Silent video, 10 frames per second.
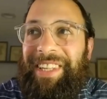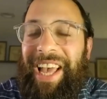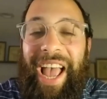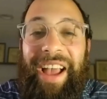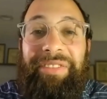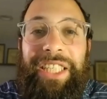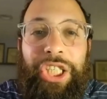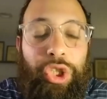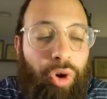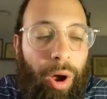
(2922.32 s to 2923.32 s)
Every
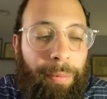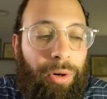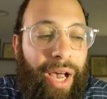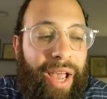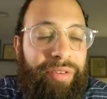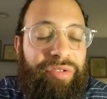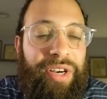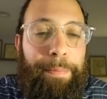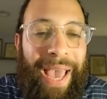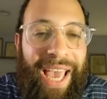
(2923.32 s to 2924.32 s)
trouble, every
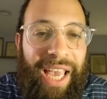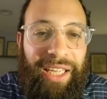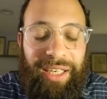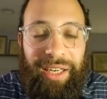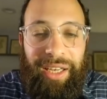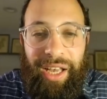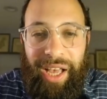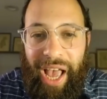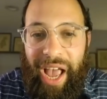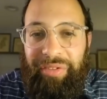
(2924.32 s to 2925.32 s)
pain,
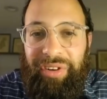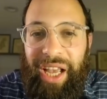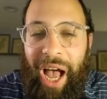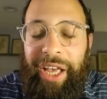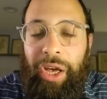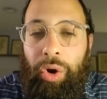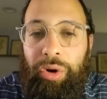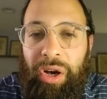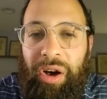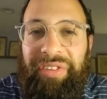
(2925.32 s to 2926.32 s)
every iota
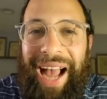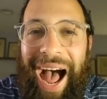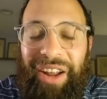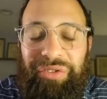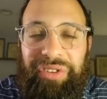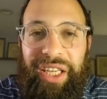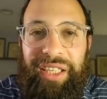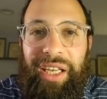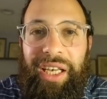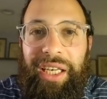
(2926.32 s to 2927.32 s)
of conflict
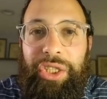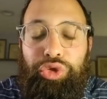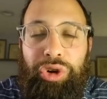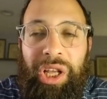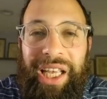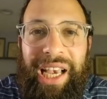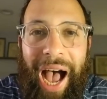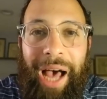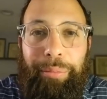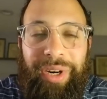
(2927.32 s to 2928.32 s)
is really
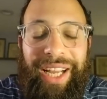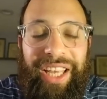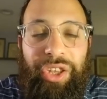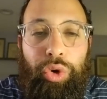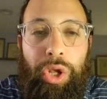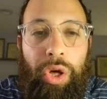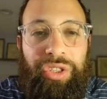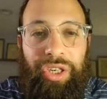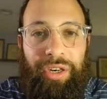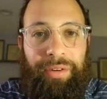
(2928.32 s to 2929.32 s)
God bringing you
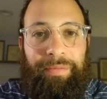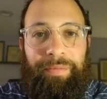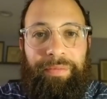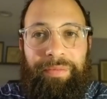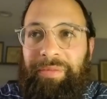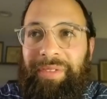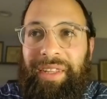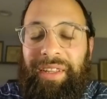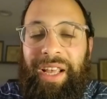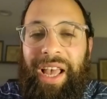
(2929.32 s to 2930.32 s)
closer.
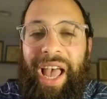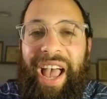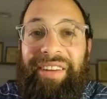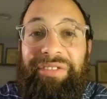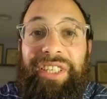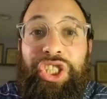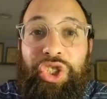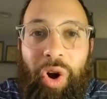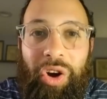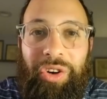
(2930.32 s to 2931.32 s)
Every
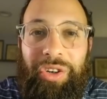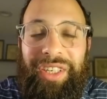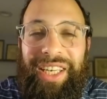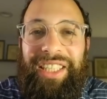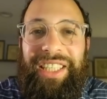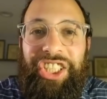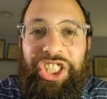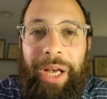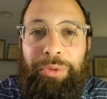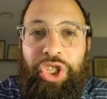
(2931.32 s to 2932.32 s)
struggle is
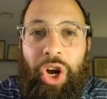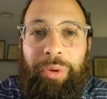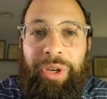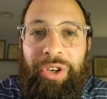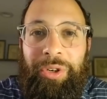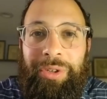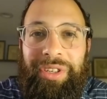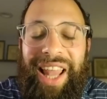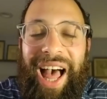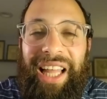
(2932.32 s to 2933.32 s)
Hashem showing you,
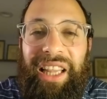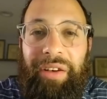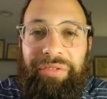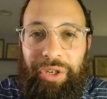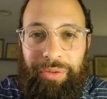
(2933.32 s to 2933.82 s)
I love you.